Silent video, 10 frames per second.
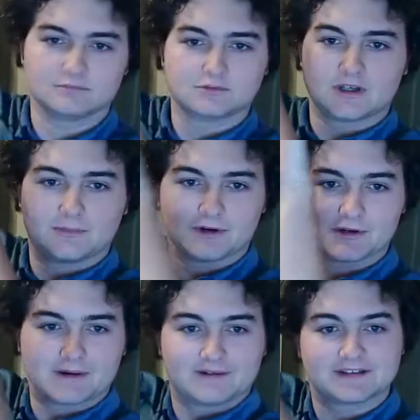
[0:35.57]

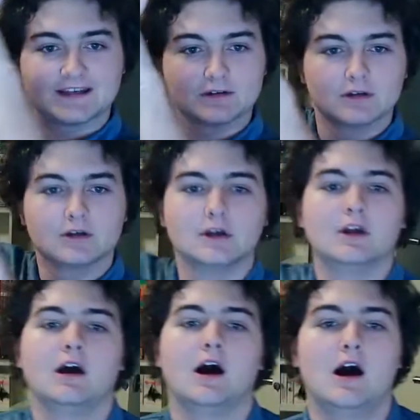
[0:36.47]
somewhere around here,
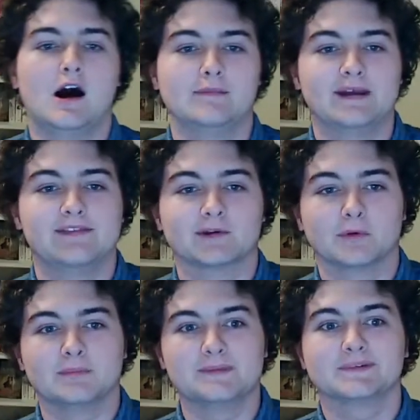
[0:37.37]
and there
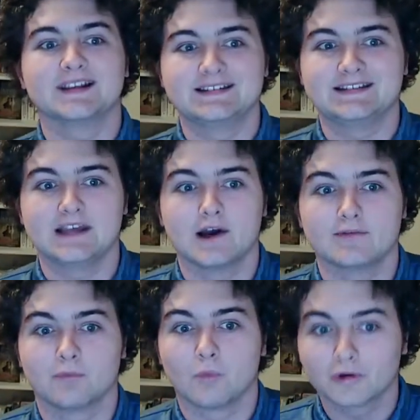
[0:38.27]
will be plenty
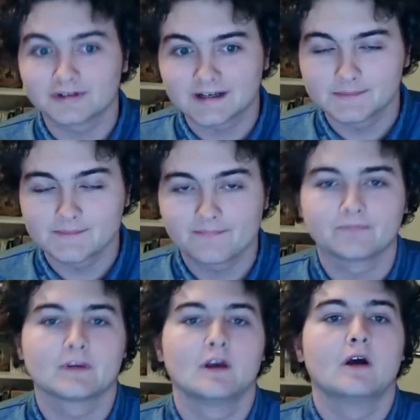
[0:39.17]
of warning.
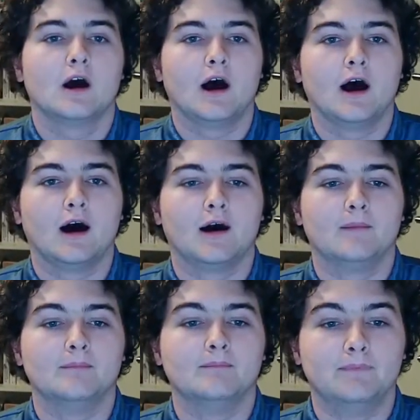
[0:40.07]

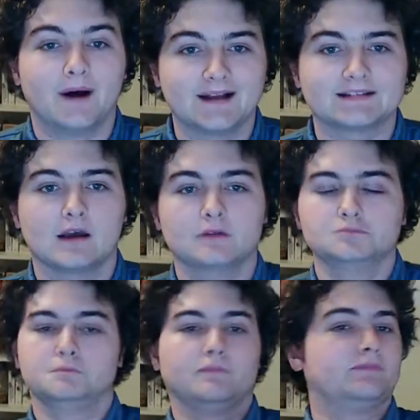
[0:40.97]
But
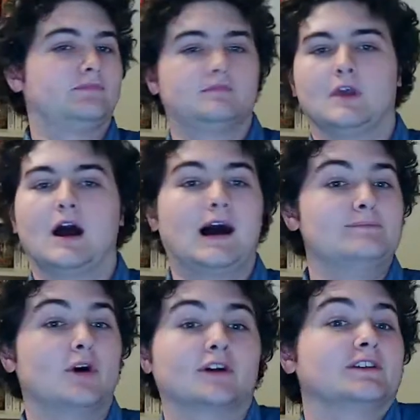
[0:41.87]
I'm
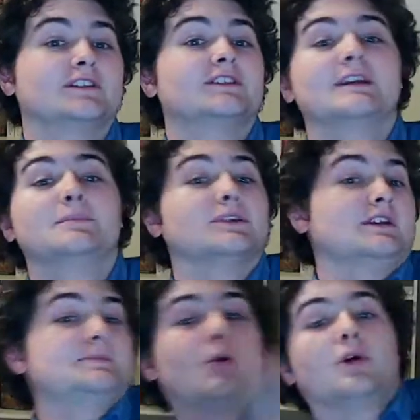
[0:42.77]
not going to
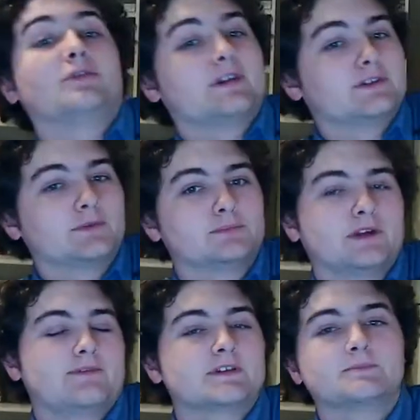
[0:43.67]
deliberately spoil things from
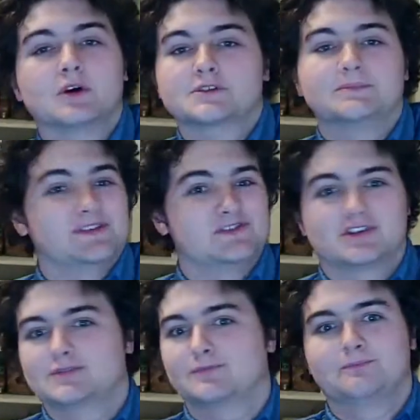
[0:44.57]
previous books, but
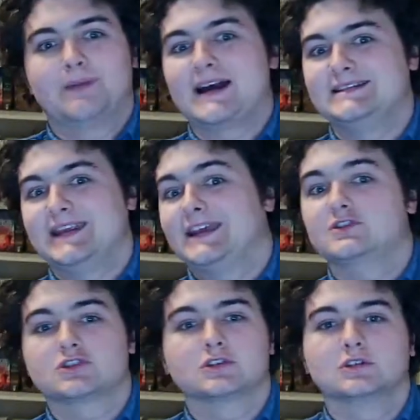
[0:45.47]
just by
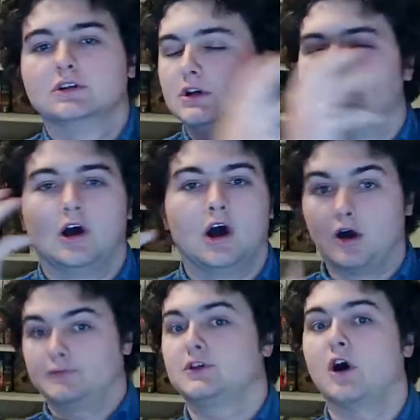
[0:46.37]
nature
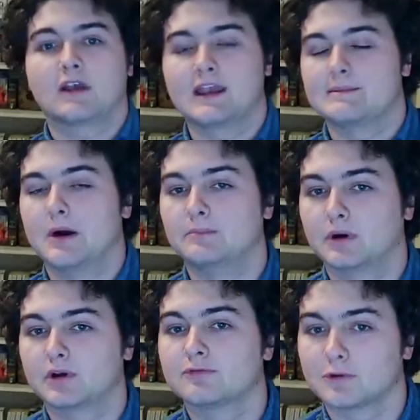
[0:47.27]
of talking about
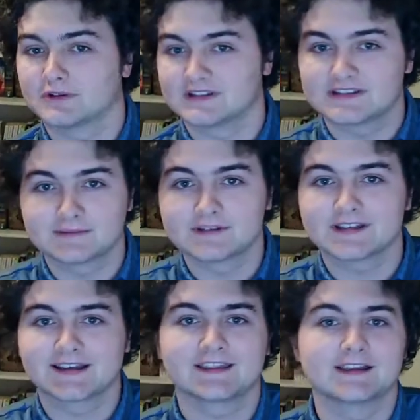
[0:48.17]
book 4 in a series
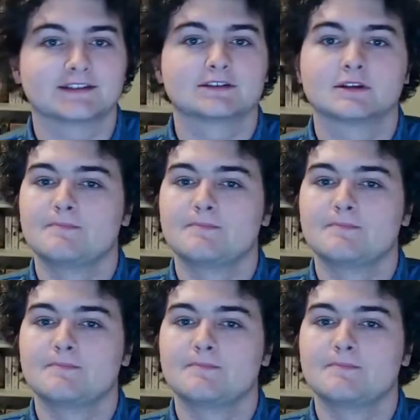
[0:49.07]
like this,